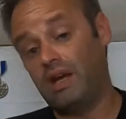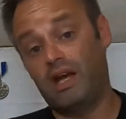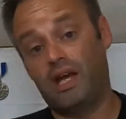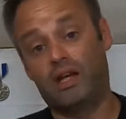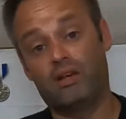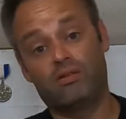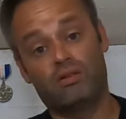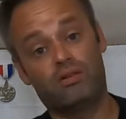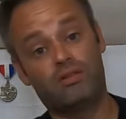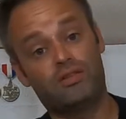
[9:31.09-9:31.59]

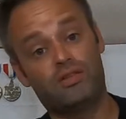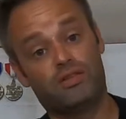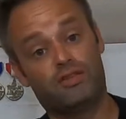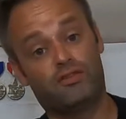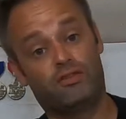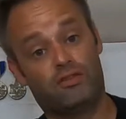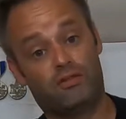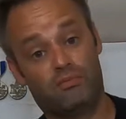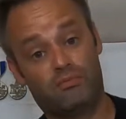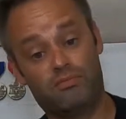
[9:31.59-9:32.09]
accurate just
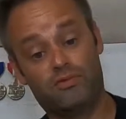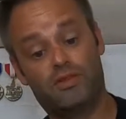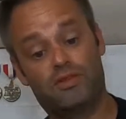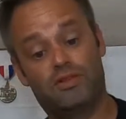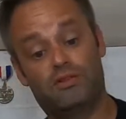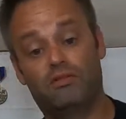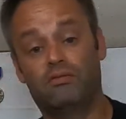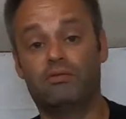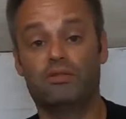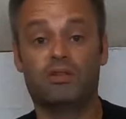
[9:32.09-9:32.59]
from
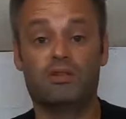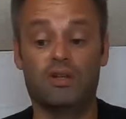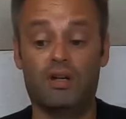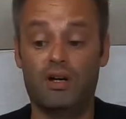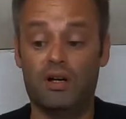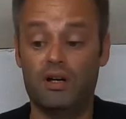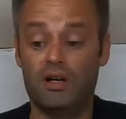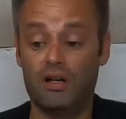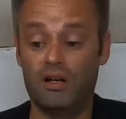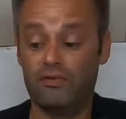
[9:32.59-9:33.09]
shooting with the
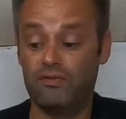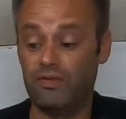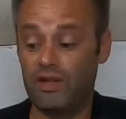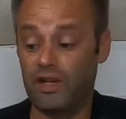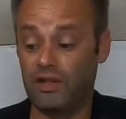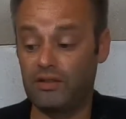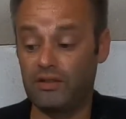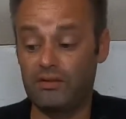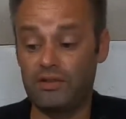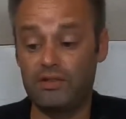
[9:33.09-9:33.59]
uh,
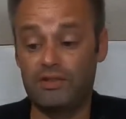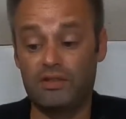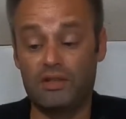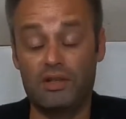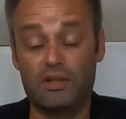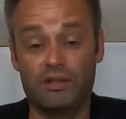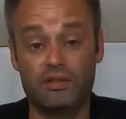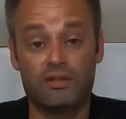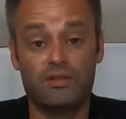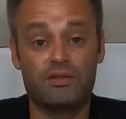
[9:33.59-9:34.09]
factory
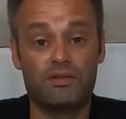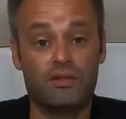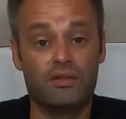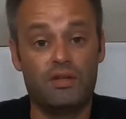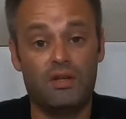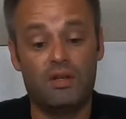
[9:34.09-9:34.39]
sights.